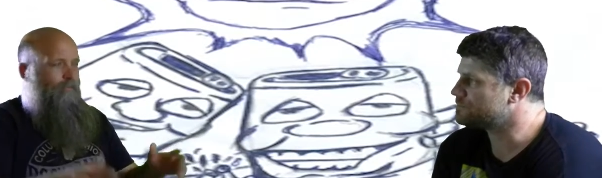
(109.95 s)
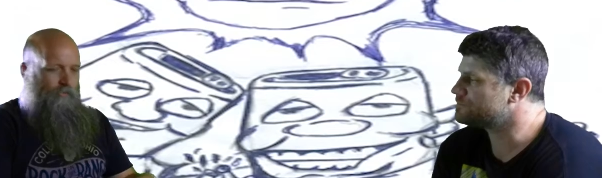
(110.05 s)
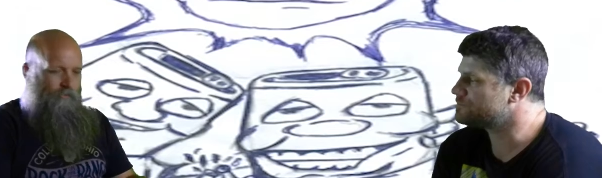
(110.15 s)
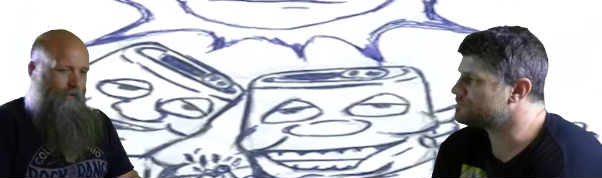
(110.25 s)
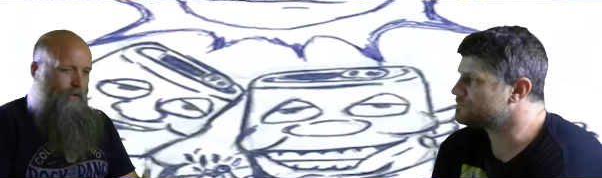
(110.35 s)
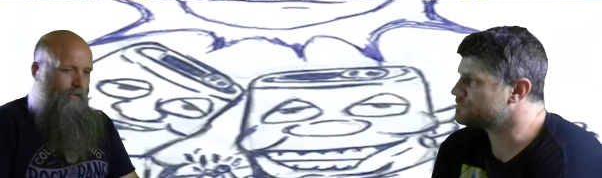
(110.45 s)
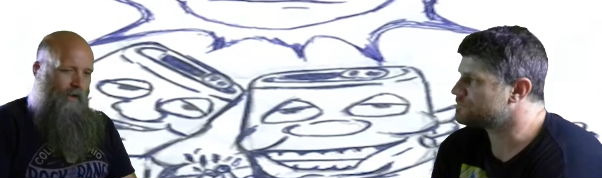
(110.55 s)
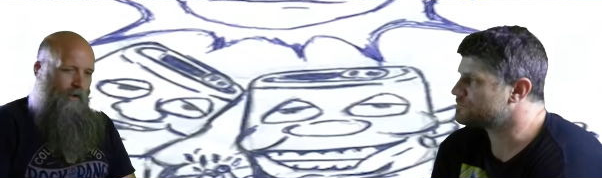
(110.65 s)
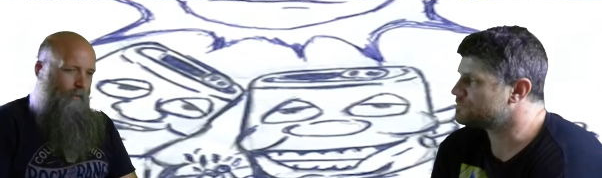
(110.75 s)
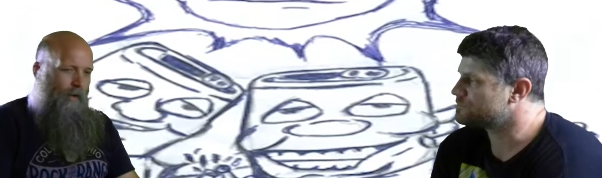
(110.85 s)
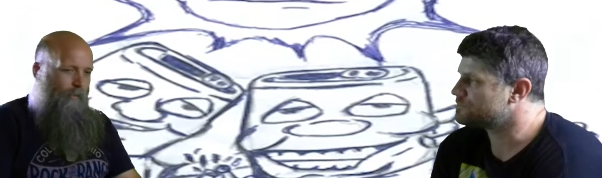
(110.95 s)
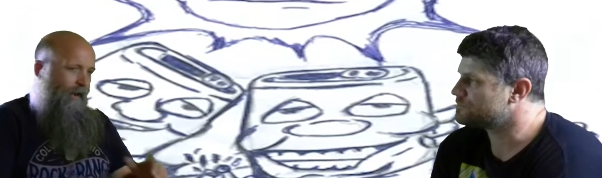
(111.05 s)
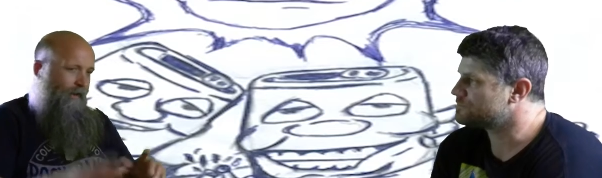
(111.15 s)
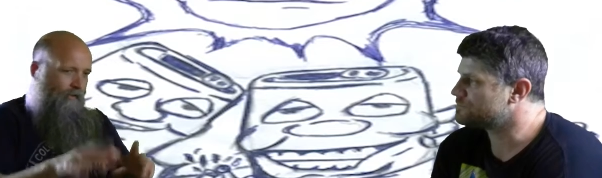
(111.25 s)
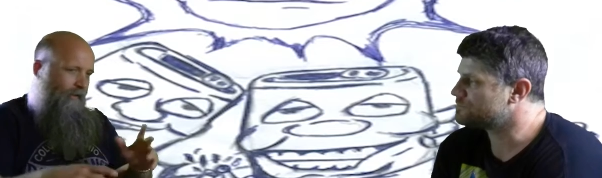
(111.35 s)
Speaker 1: So I was like, okay, well I
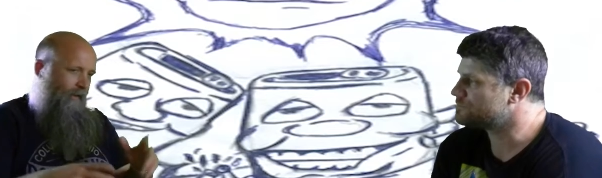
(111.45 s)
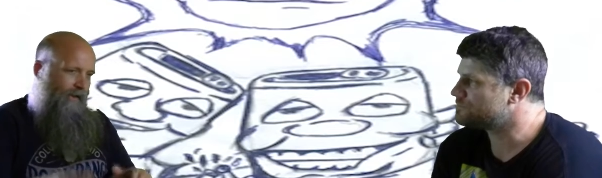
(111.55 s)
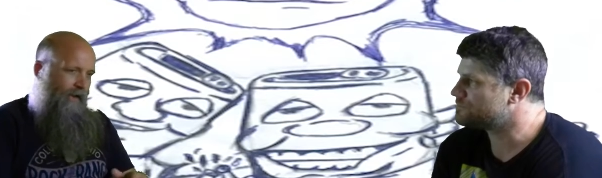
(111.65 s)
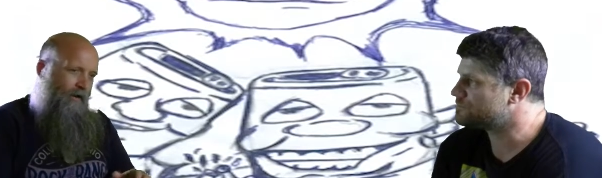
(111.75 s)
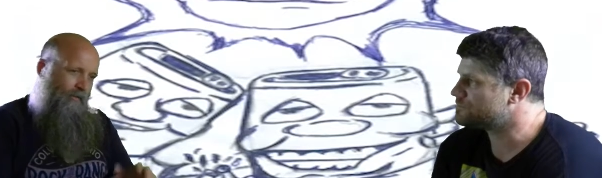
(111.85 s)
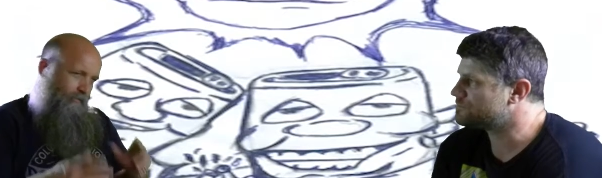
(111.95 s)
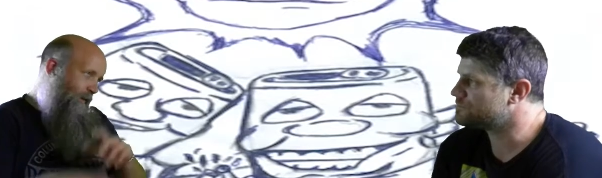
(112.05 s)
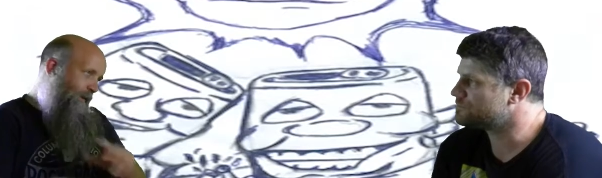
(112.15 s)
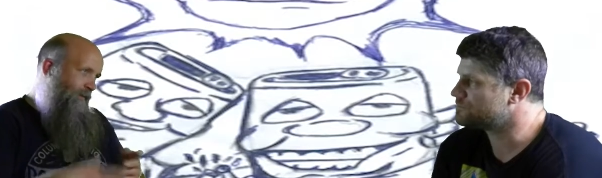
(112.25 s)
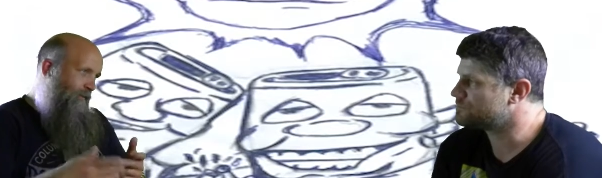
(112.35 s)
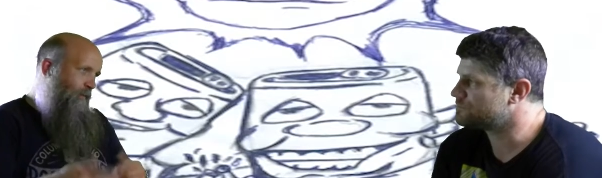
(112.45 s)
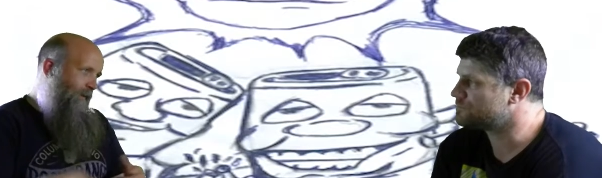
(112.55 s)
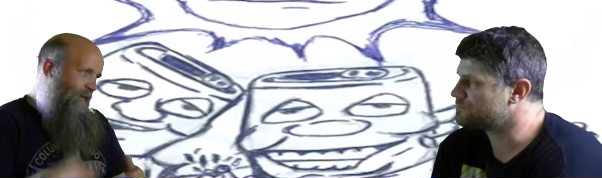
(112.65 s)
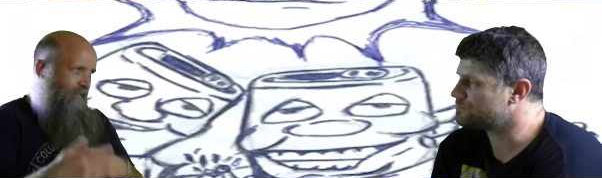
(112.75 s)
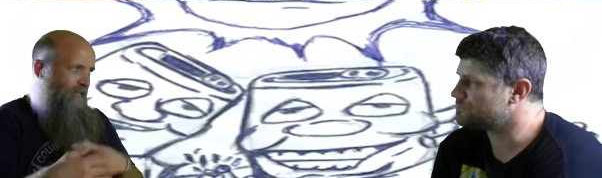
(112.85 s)
made her an account and tried to do it
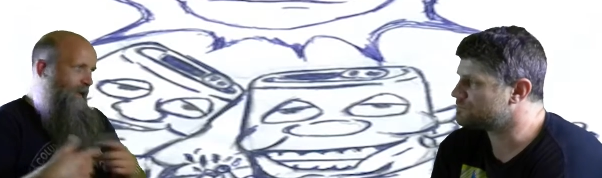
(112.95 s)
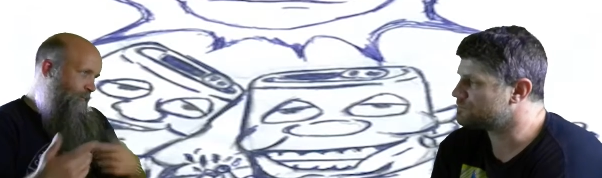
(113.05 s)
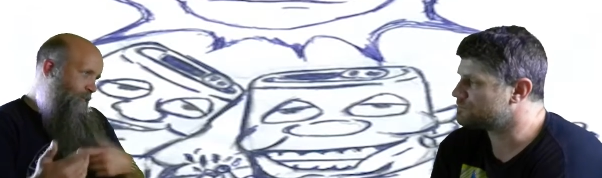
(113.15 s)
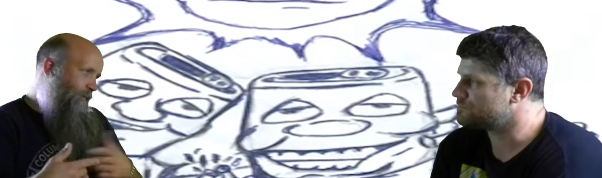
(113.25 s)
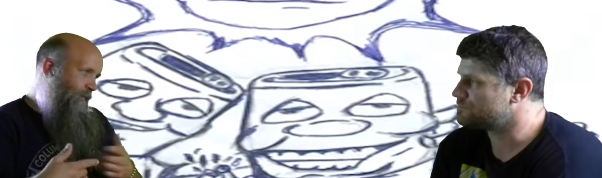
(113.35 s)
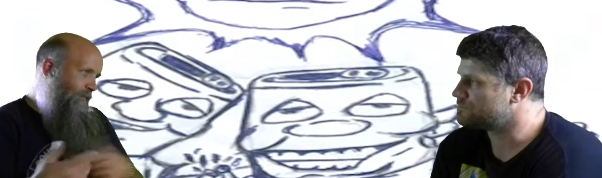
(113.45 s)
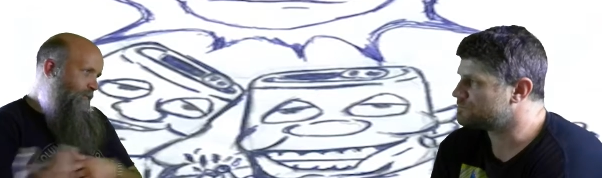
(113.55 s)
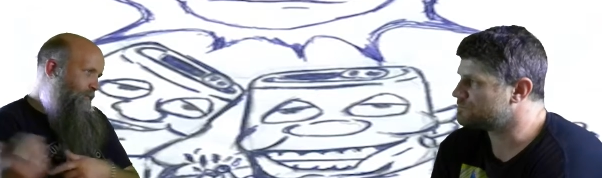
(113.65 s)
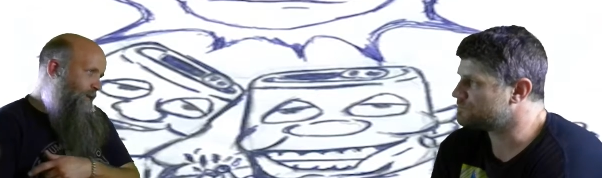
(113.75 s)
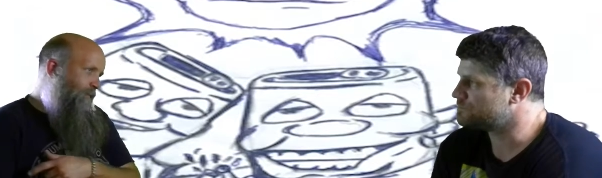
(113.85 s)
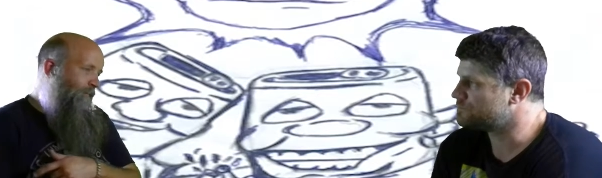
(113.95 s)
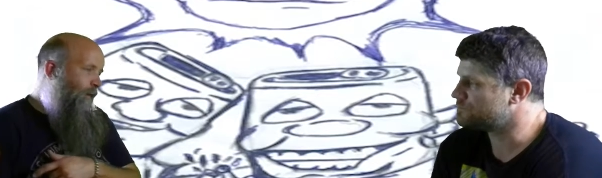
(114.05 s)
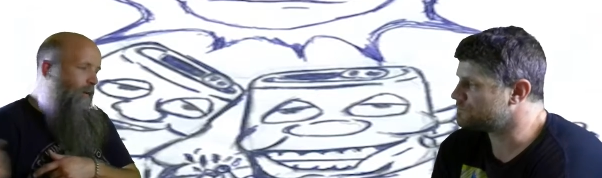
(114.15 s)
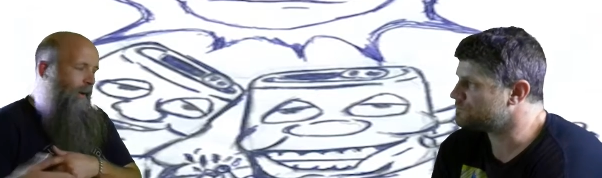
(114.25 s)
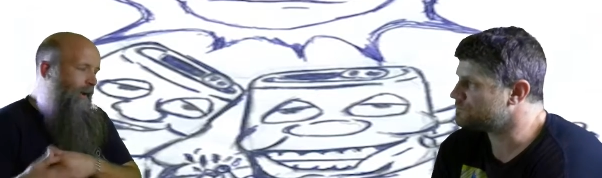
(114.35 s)
because the names were just
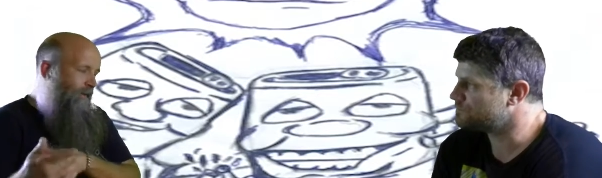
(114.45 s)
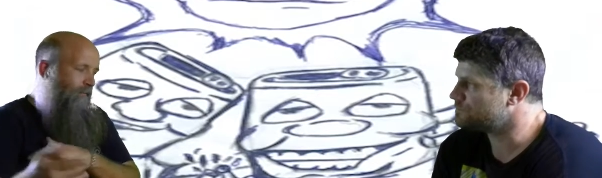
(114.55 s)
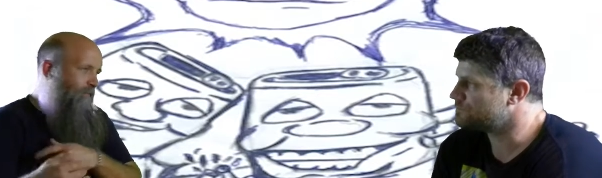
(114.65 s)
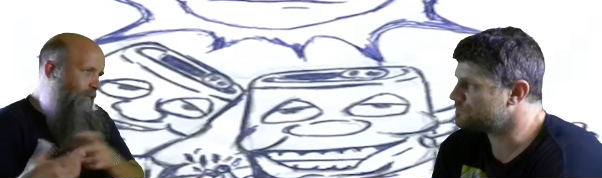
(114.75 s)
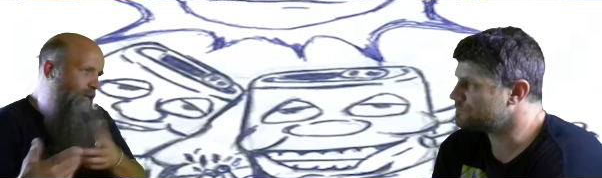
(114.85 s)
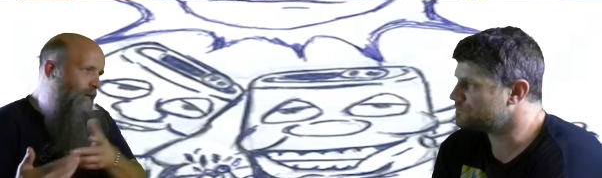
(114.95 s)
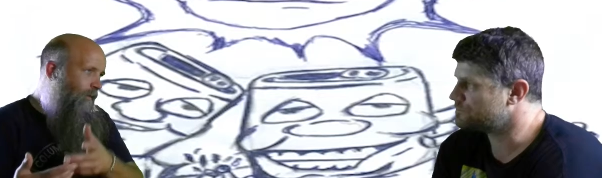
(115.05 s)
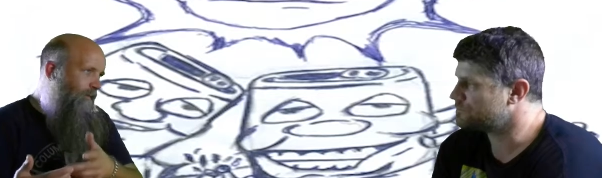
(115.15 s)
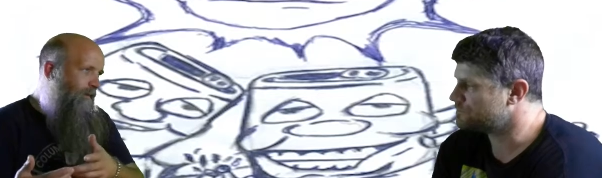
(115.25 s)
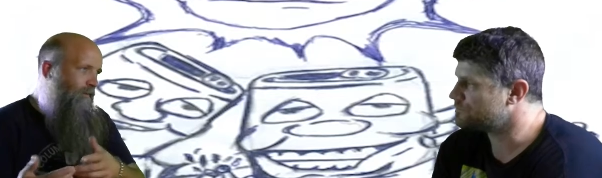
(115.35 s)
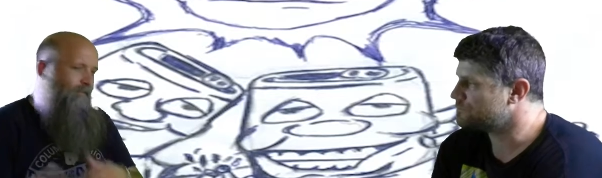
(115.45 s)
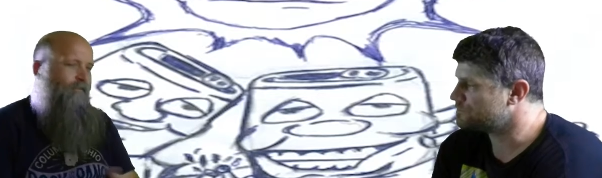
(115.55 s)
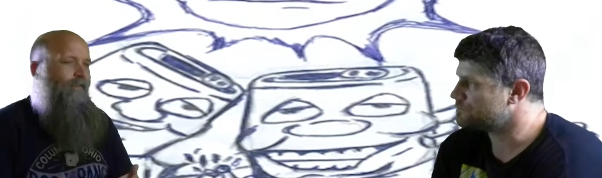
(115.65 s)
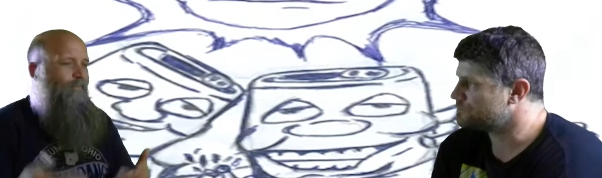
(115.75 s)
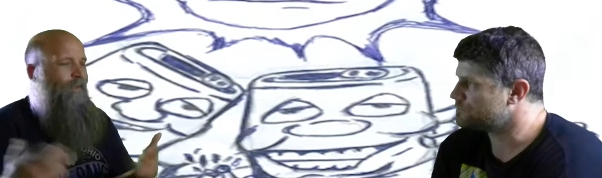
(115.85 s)
different on mine and her card, you know. So I
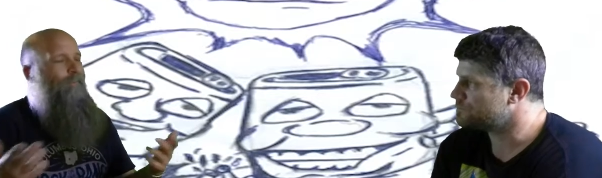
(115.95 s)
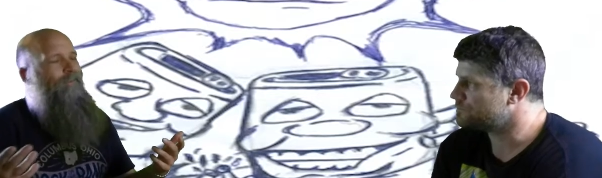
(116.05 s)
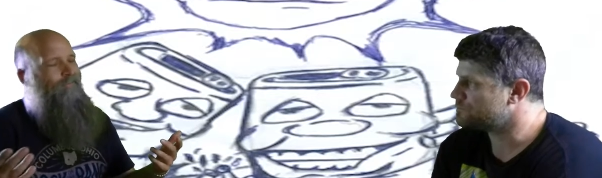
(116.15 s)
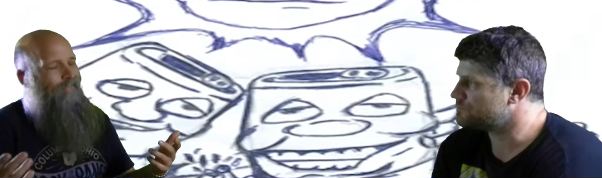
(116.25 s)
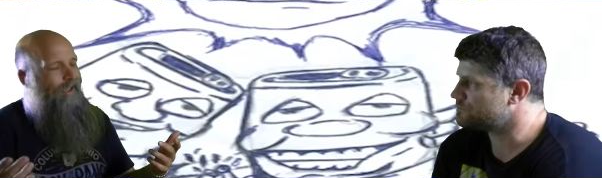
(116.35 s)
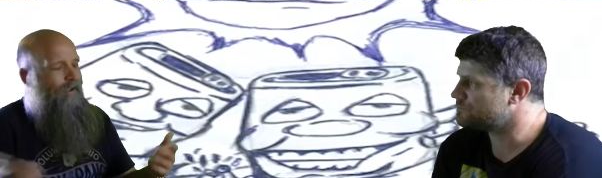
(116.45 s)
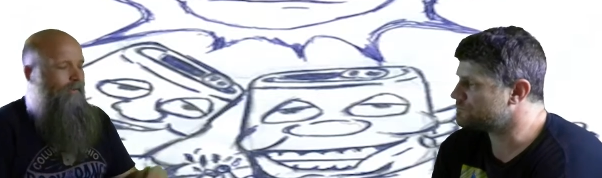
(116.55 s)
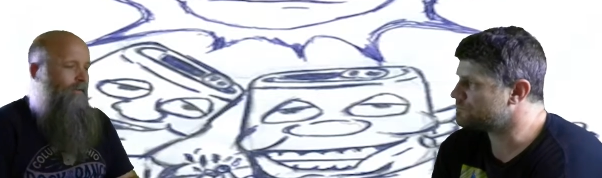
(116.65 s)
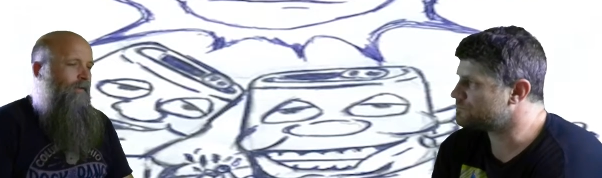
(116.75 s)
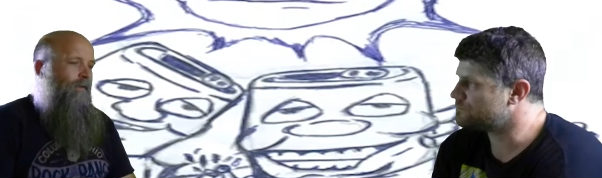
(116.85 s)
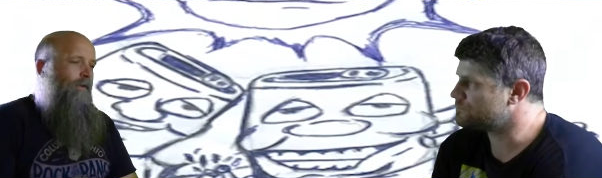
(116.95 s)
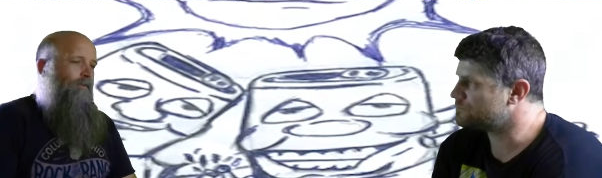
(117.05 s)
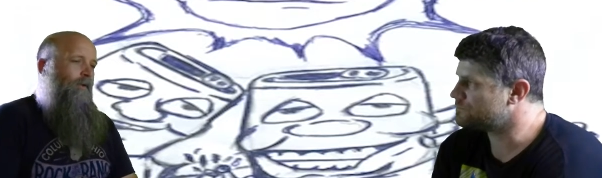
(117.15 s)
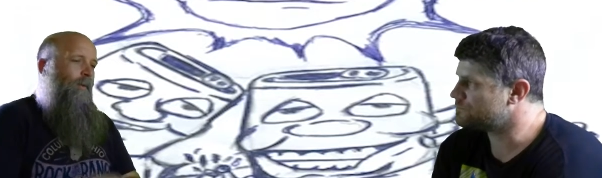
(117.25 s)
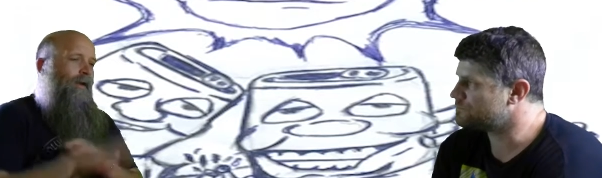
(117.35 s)
was like, maybe it's that.
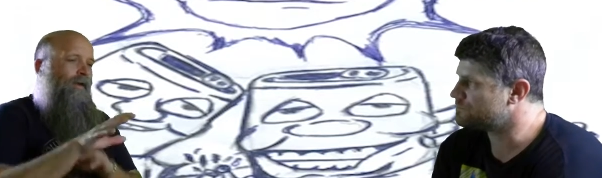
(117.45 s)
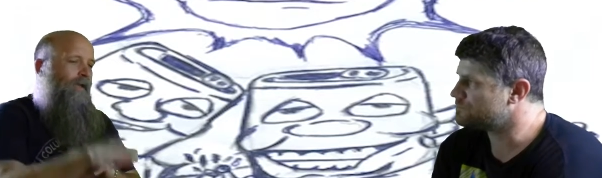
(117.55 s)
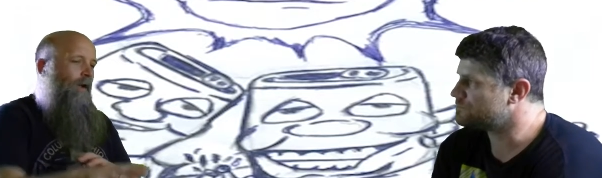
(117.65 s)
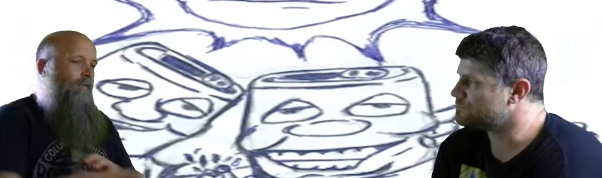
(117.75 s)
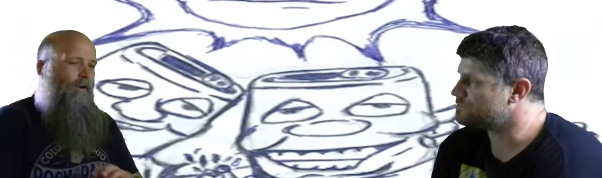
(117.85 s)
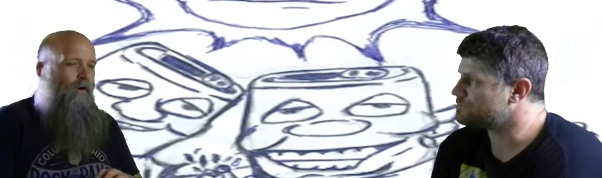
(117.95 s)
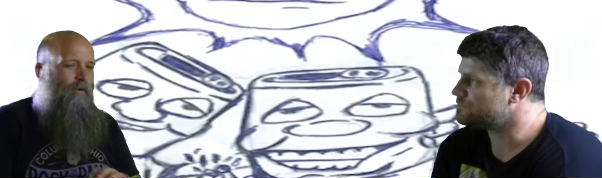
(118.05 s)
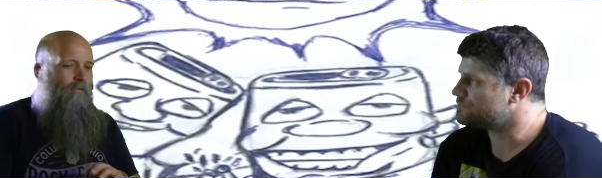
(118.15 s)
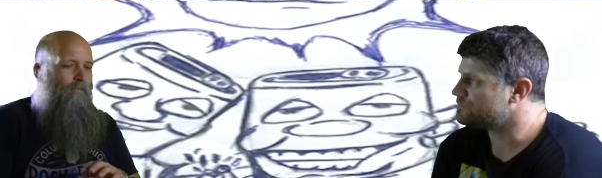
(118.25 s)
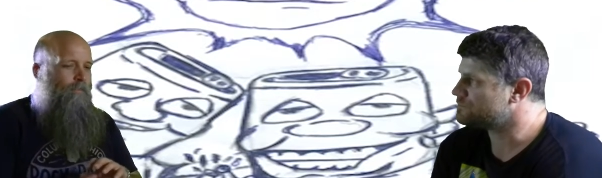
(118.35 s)
So I made an account for her.